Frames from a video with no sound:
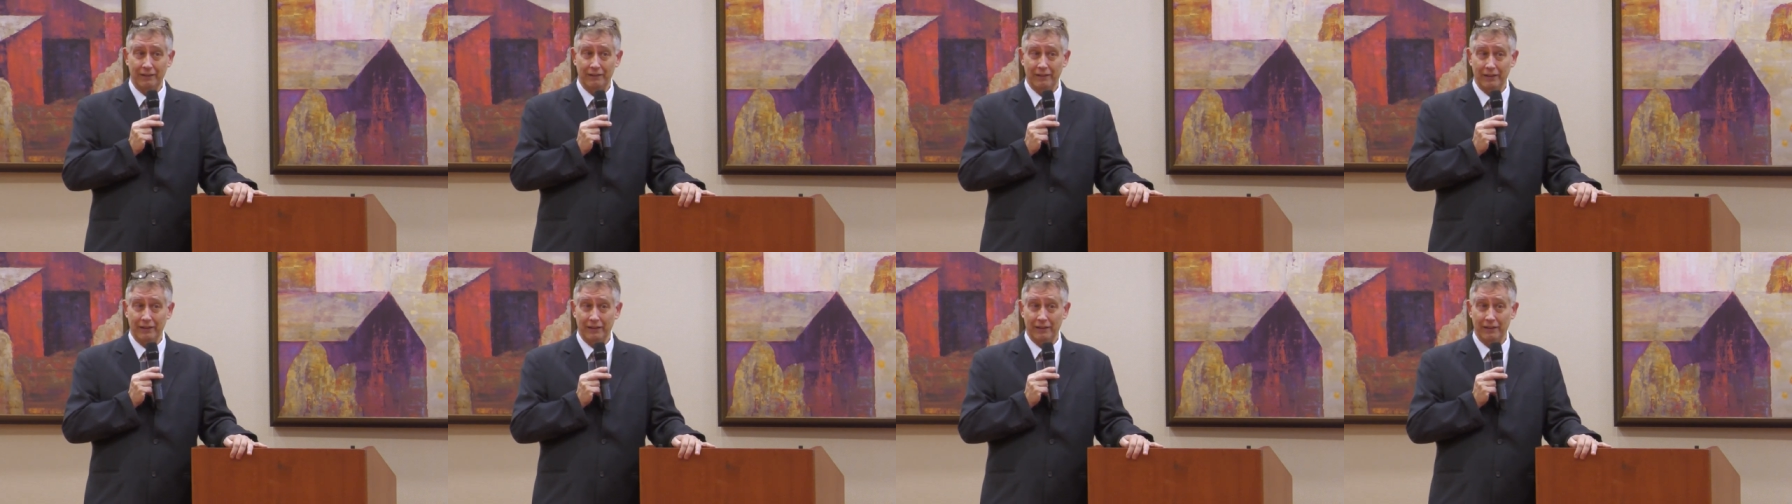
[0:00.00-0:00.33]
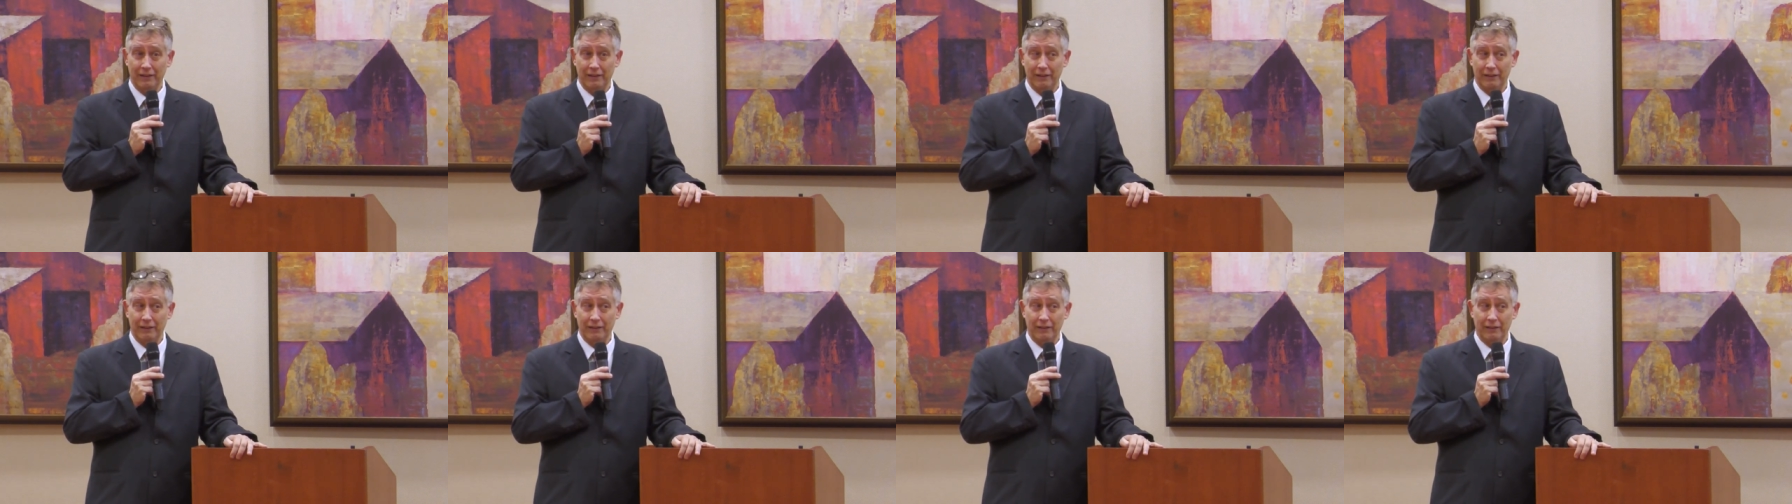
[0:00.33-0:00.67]

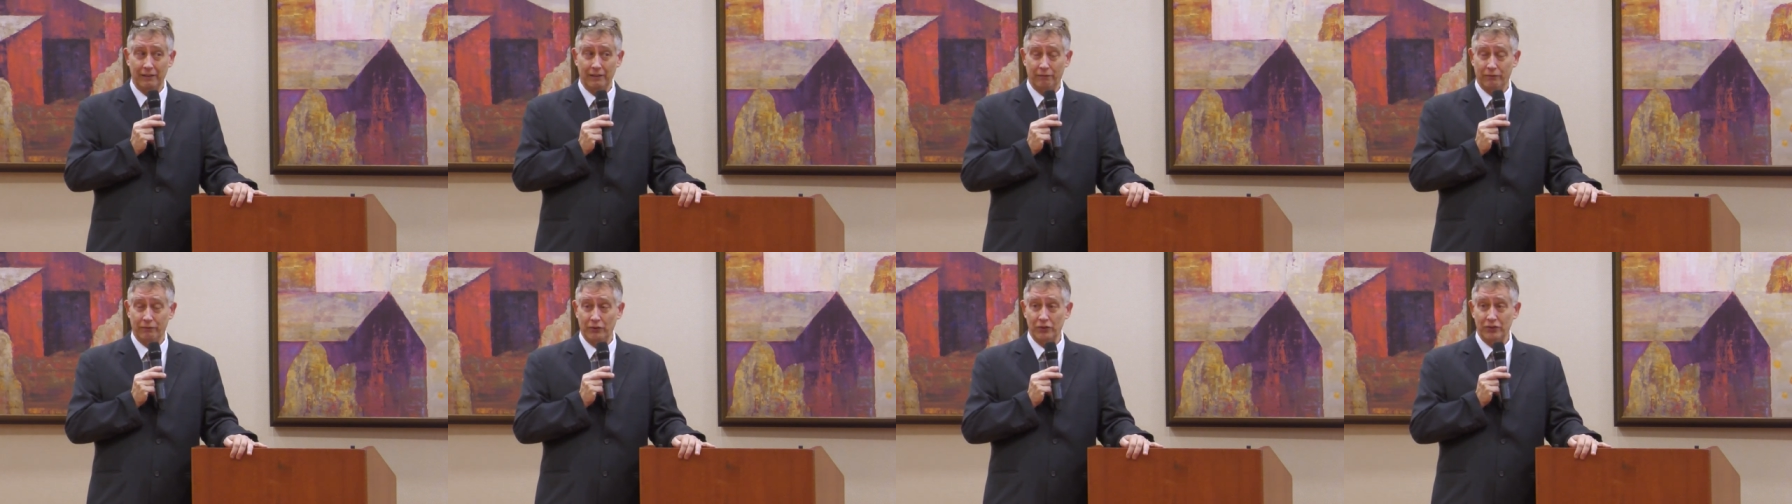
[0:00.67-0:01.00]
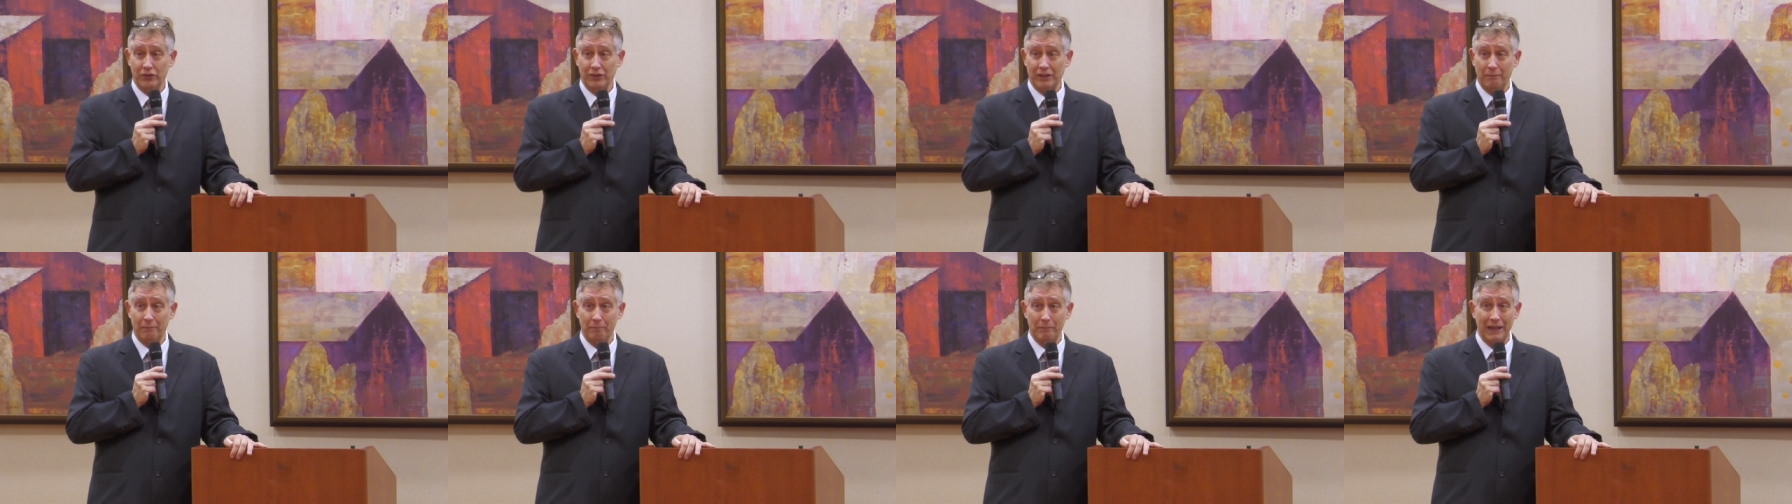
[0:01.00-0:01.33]
the, the
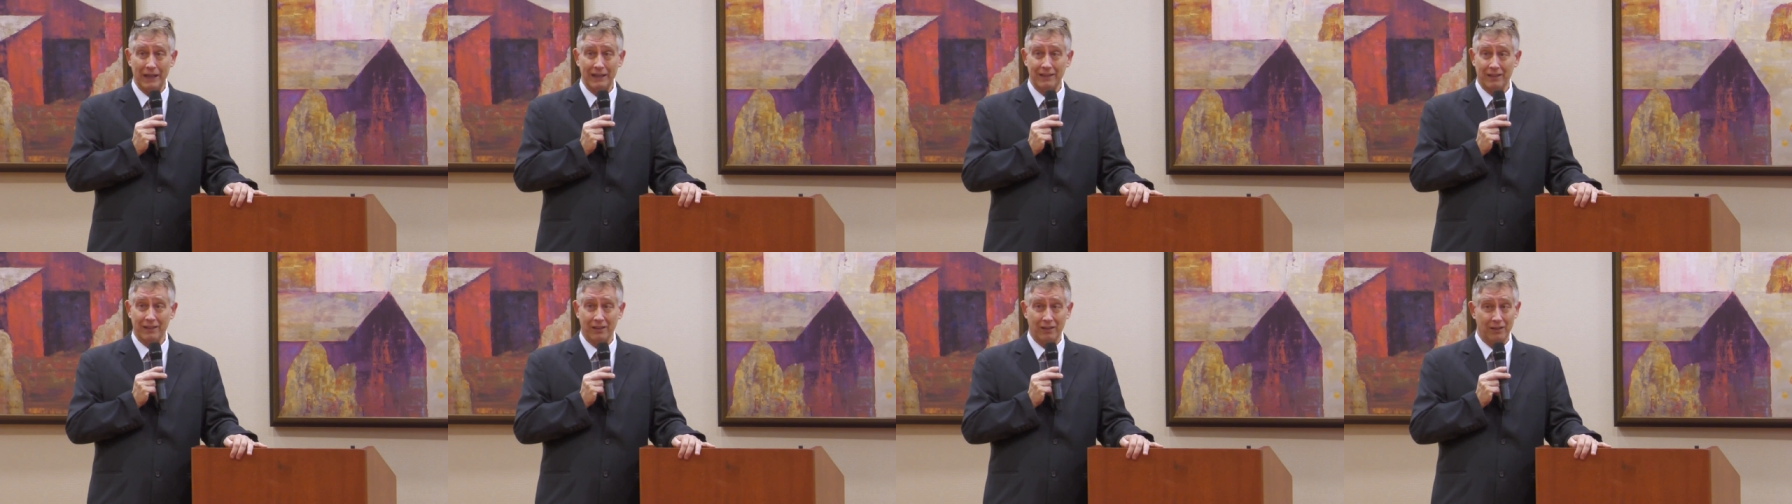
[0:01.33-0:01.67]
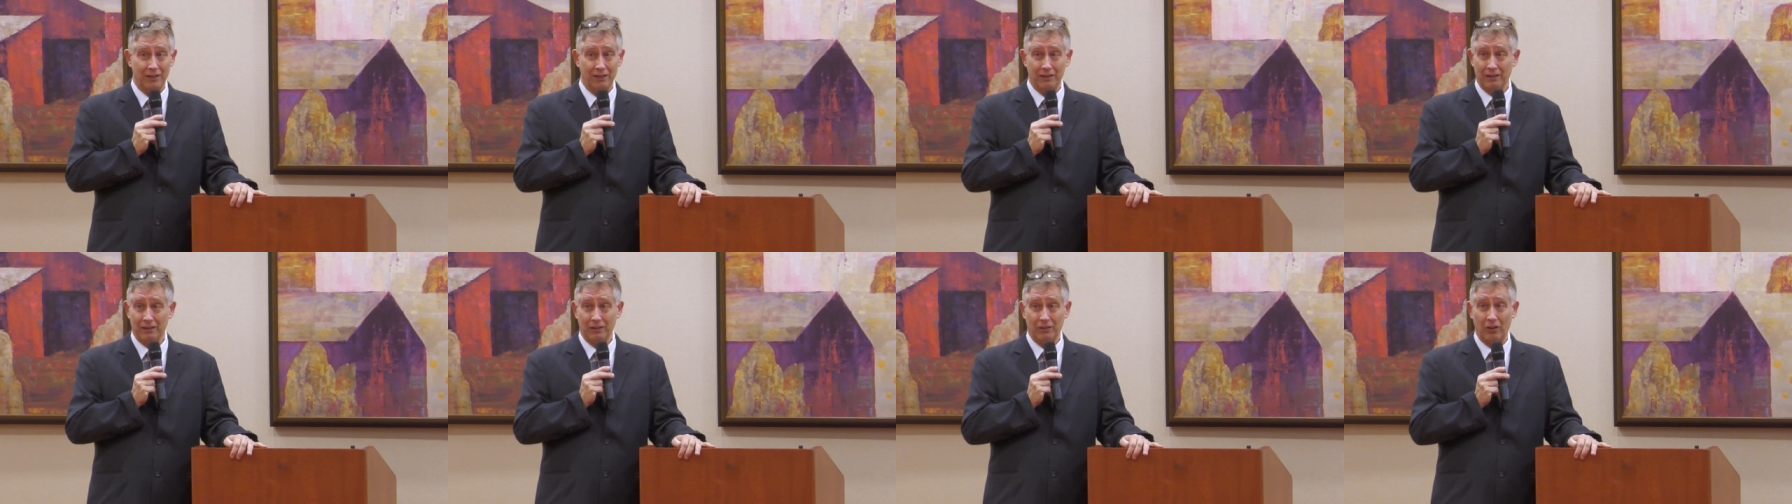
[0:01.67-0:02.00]
first
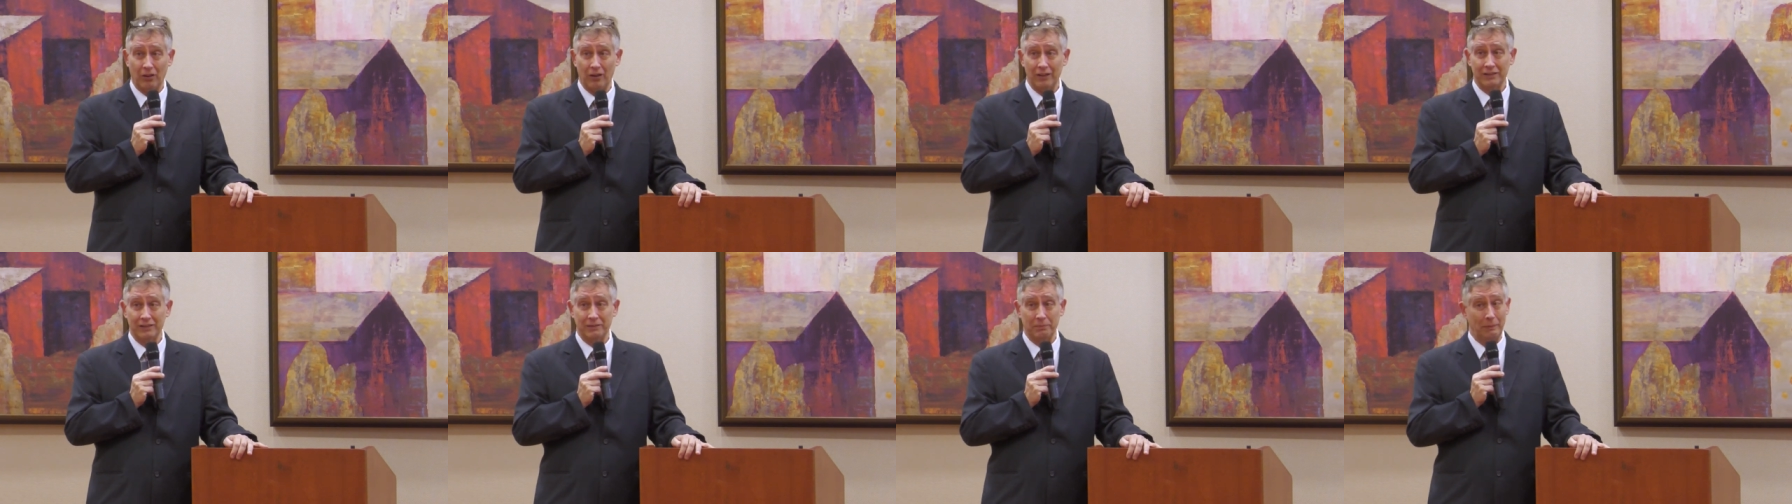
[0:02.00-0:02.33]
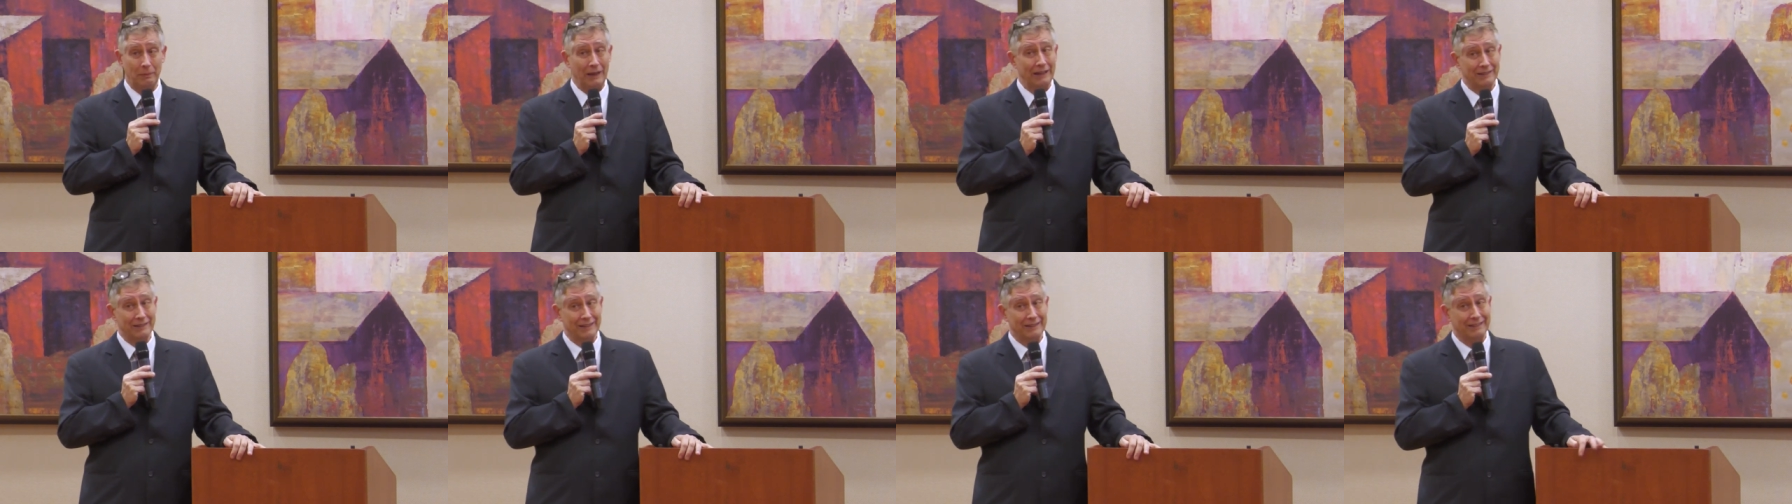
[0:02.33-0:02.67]
competitor costs
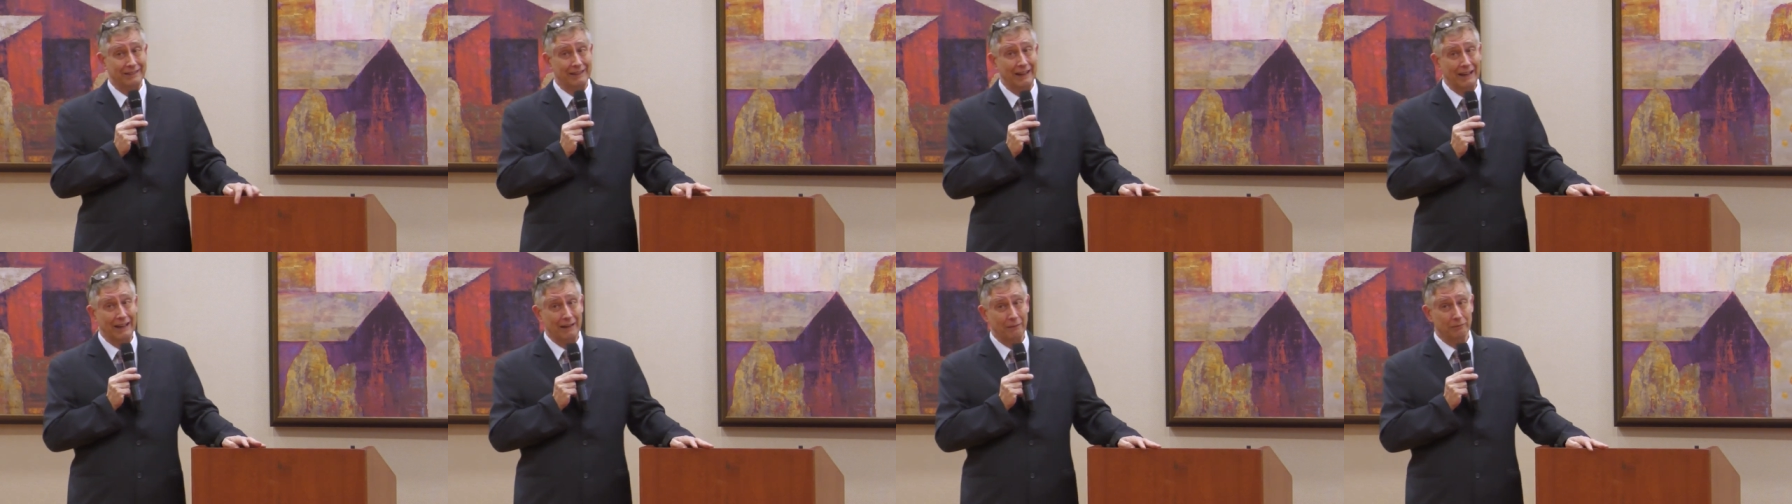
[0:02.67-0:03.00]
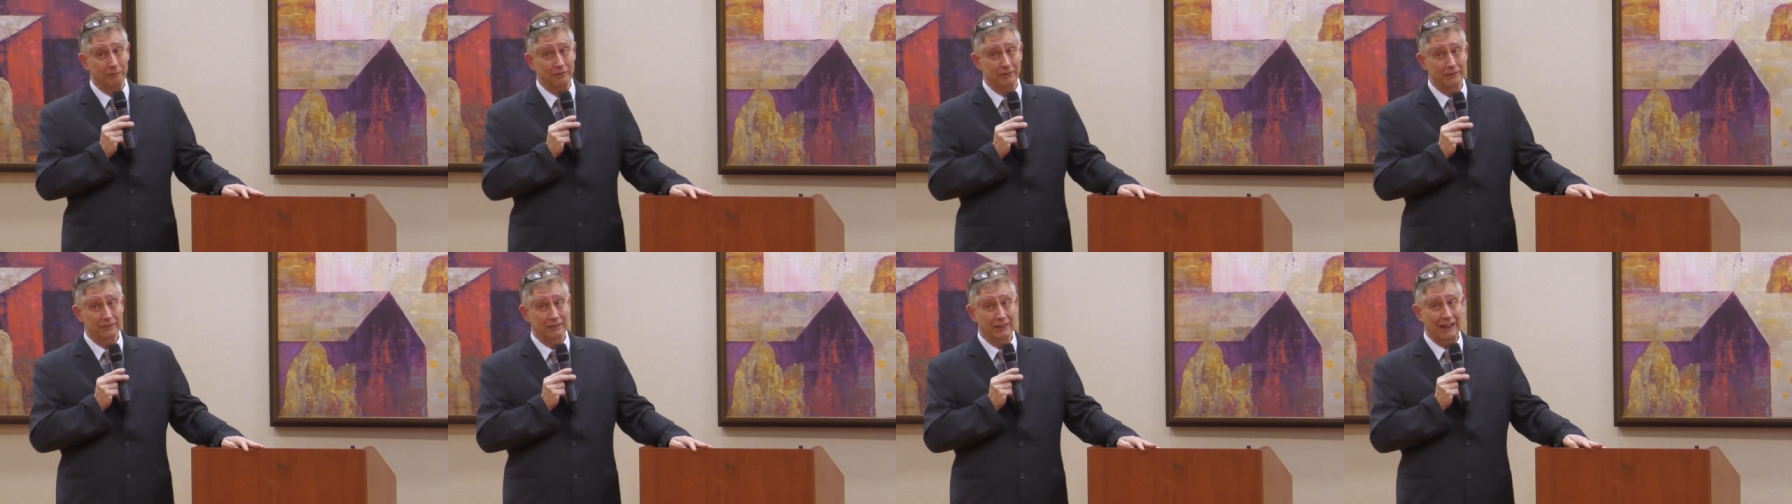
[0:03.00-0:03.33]
about the
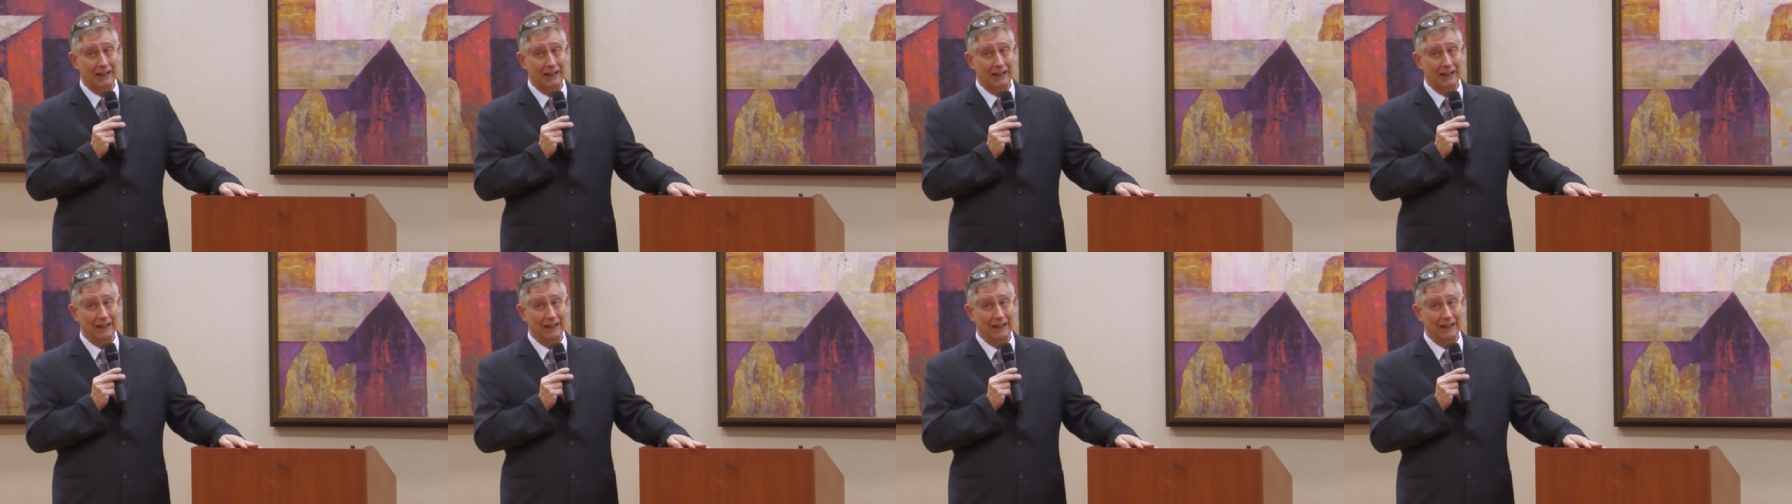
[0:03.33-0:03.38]
same.